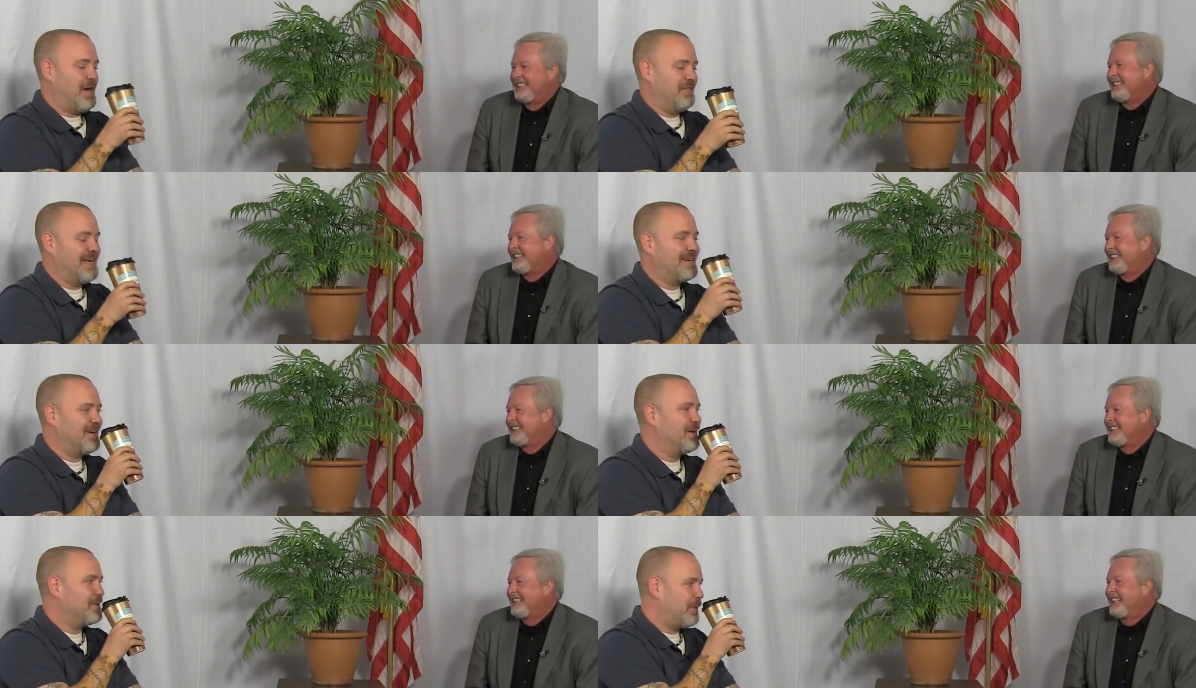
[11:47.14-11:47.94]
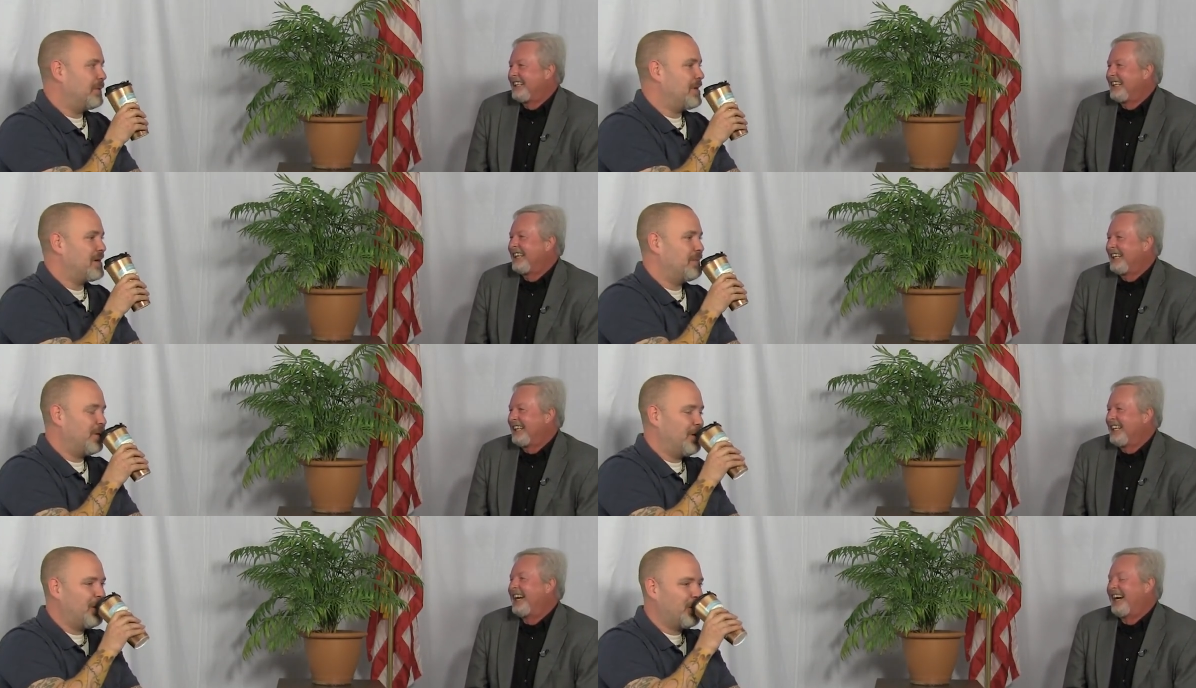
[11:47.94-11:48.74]
Speaker 1: Unlike uh, what we're talking
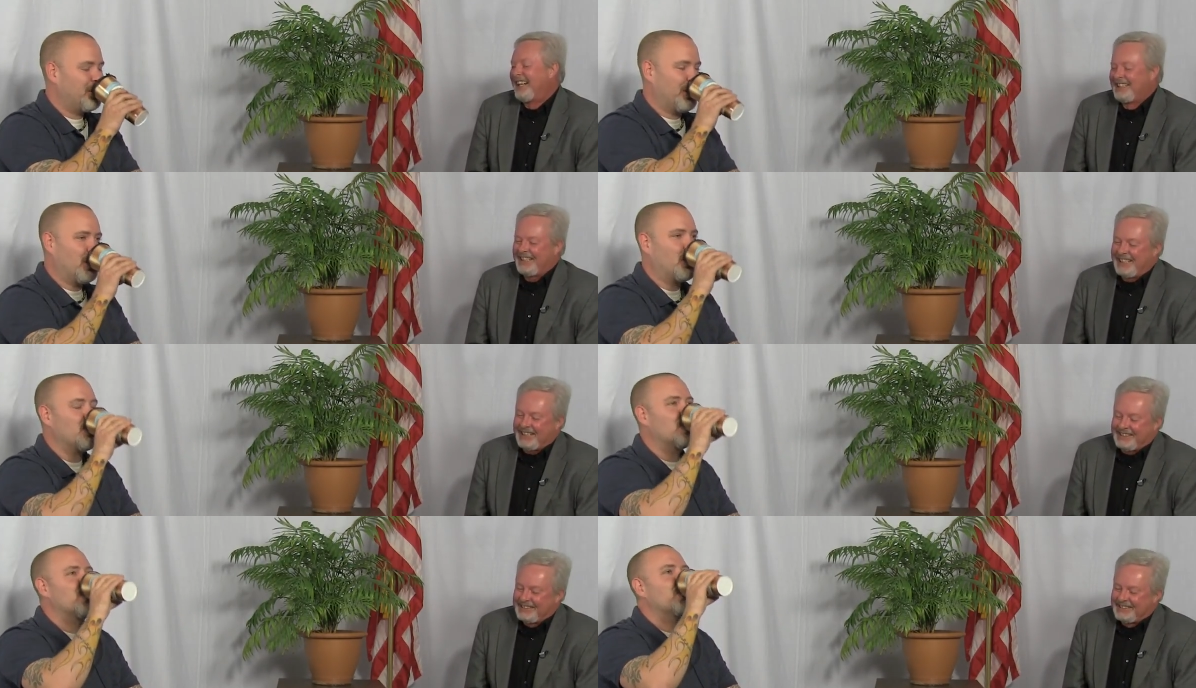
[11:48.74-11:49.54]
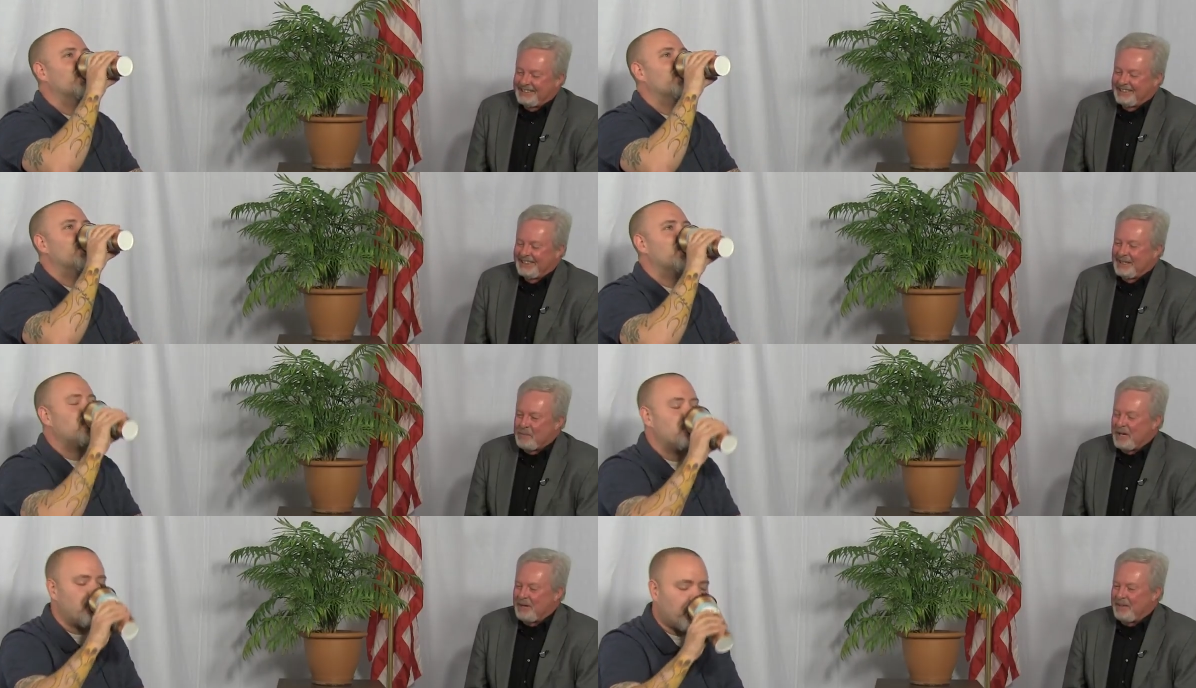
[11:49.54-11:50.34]
about right yeah, now.
Speaker 2: Yeah, yeah.
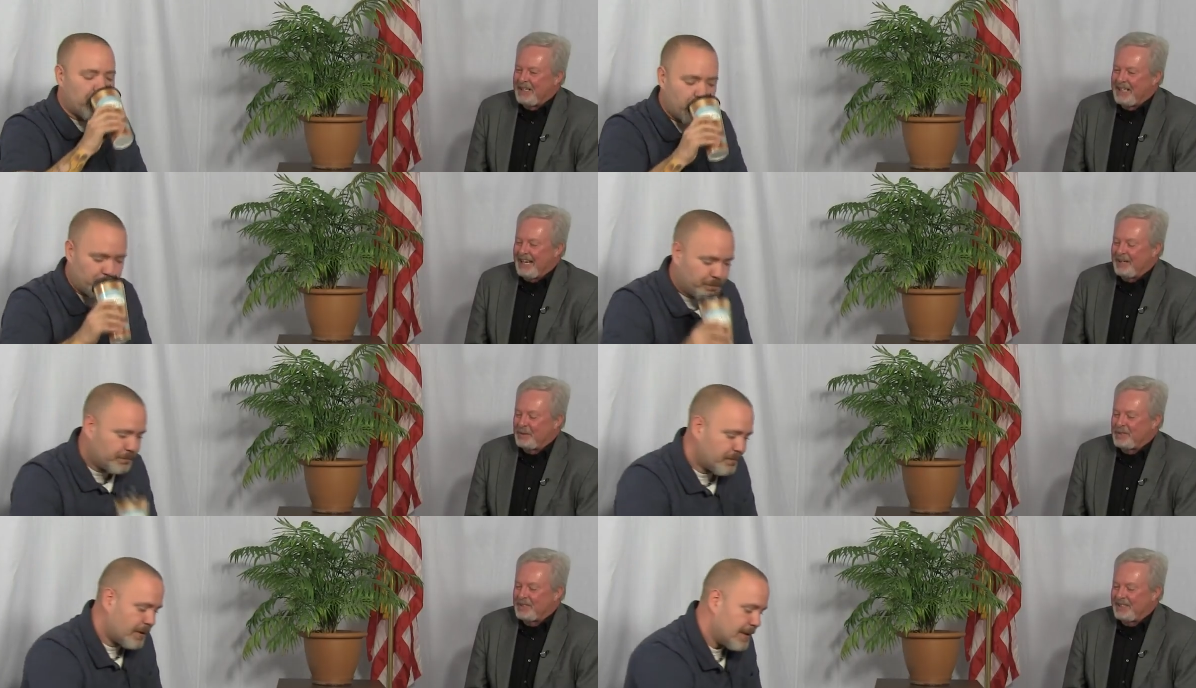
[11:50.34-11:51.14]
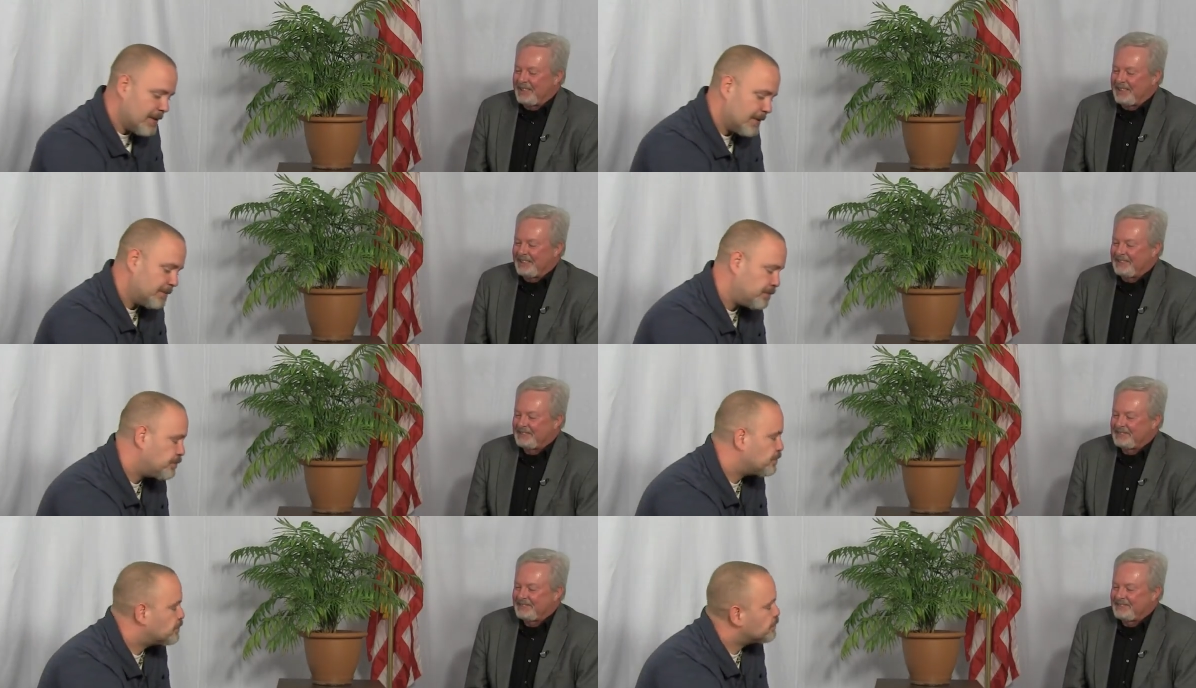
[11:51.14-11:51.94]
But I mean, yeah, it was. Uh,
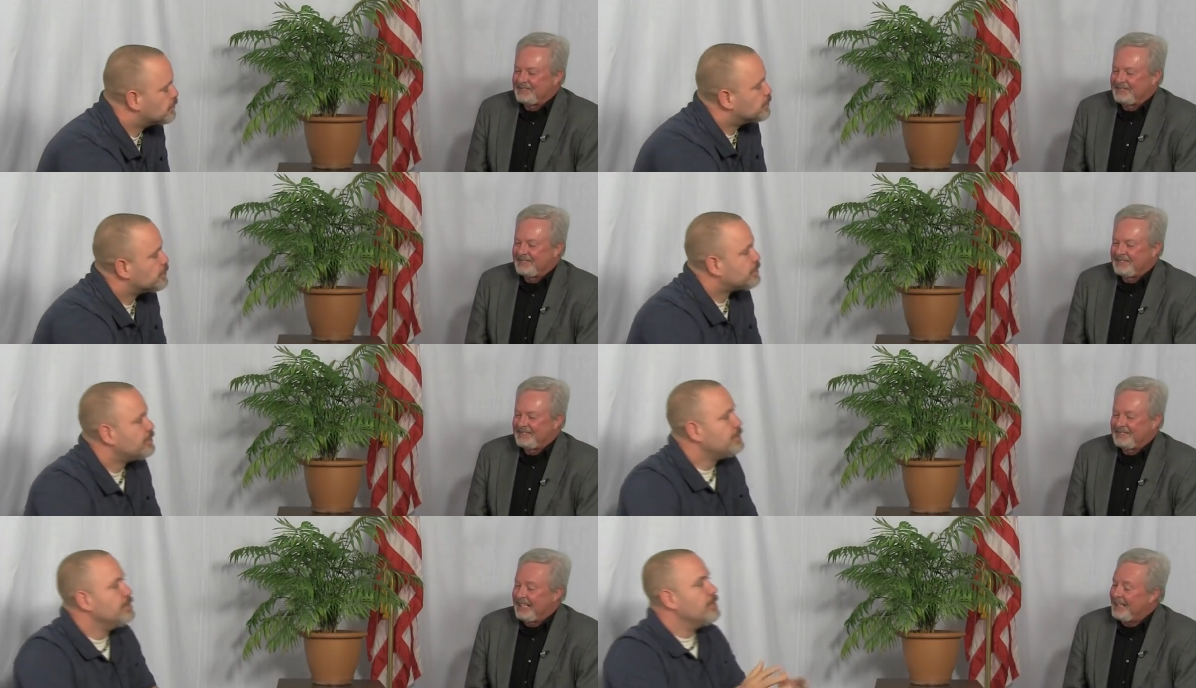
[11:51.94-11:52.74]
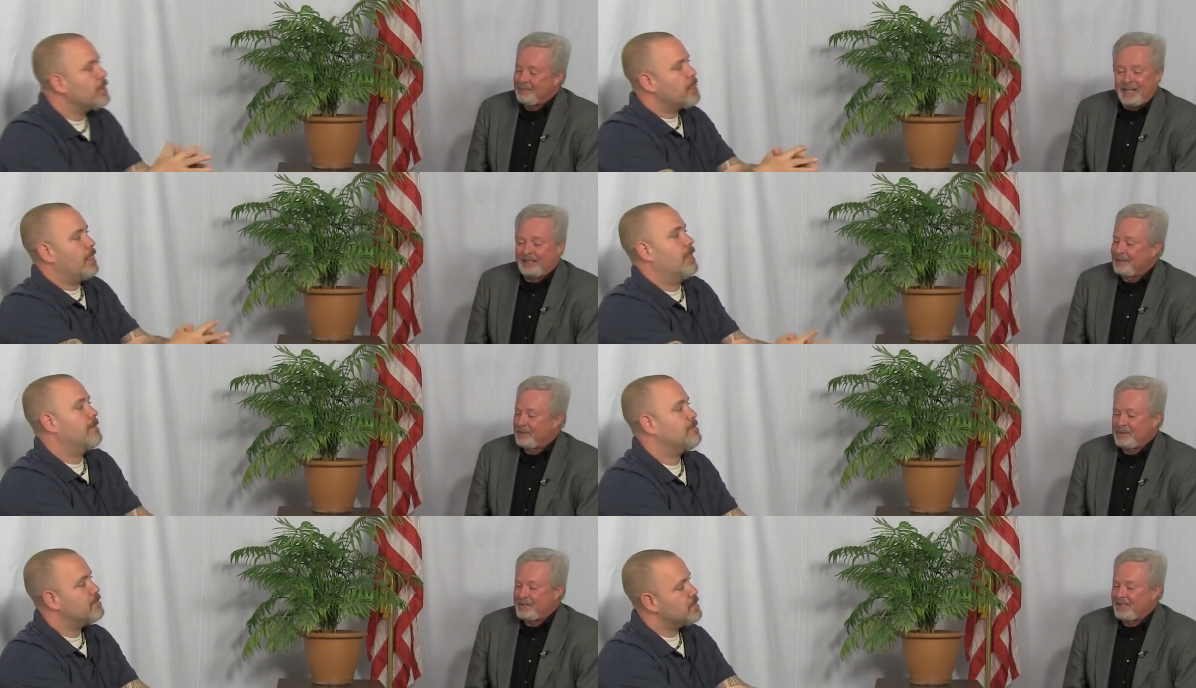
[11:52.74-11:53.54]
uh, man, it
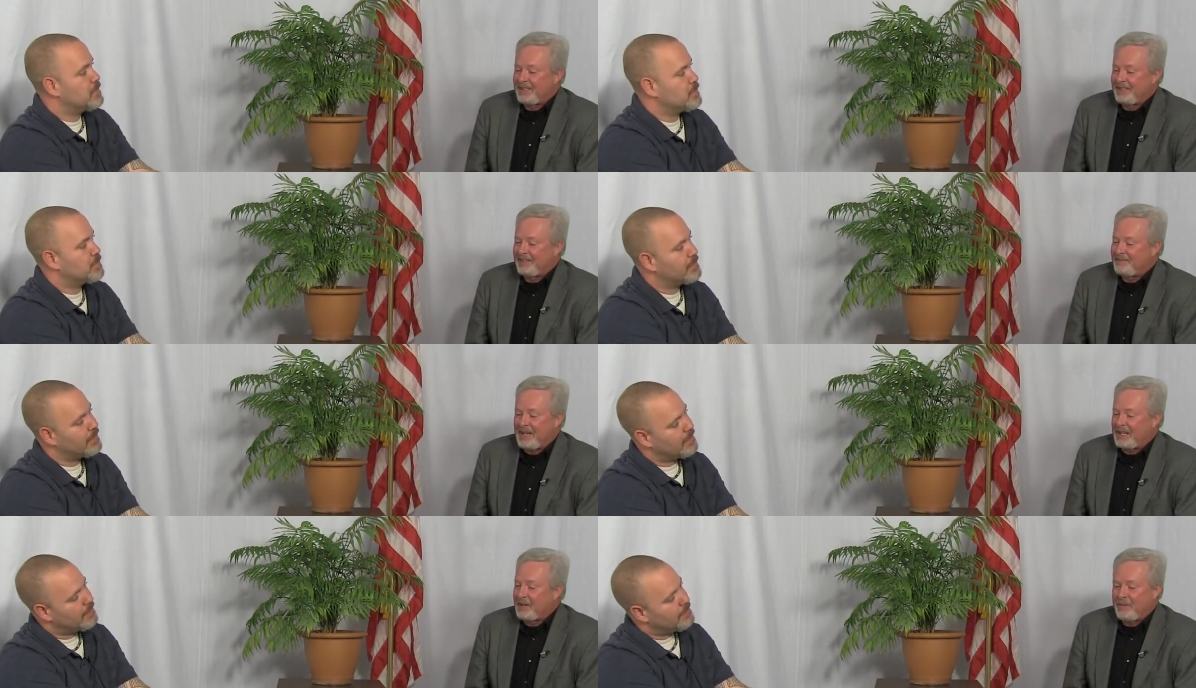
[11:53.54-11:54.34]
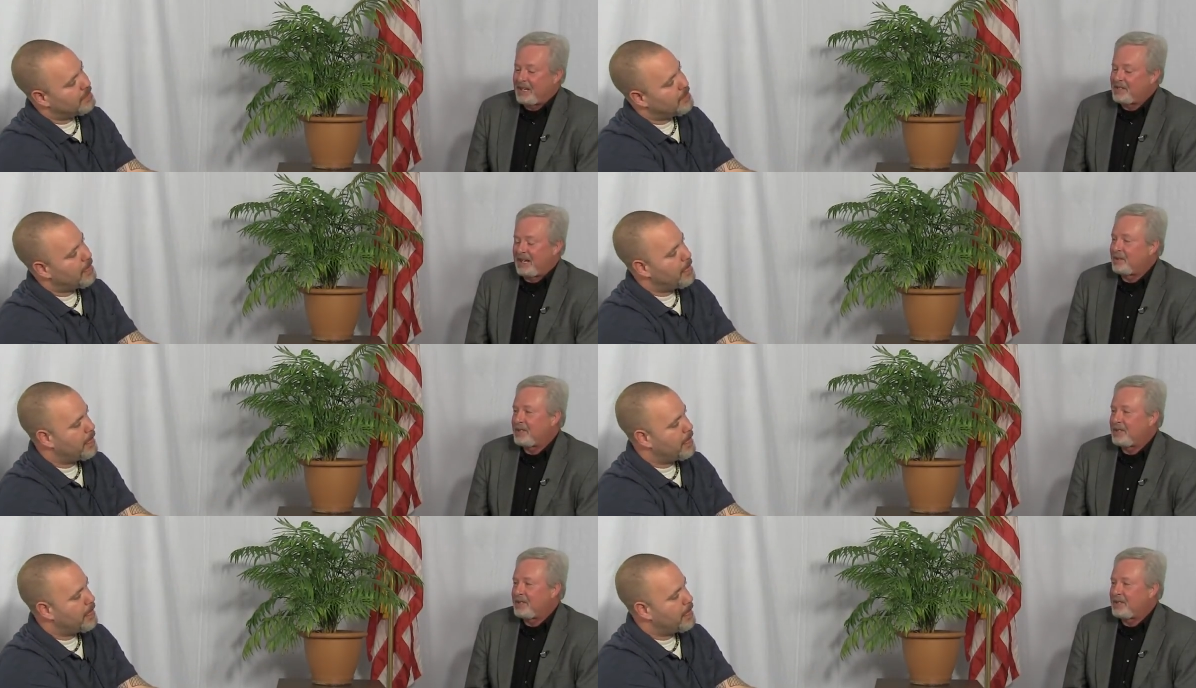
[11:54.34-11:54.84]
was. Uh, I can imagine how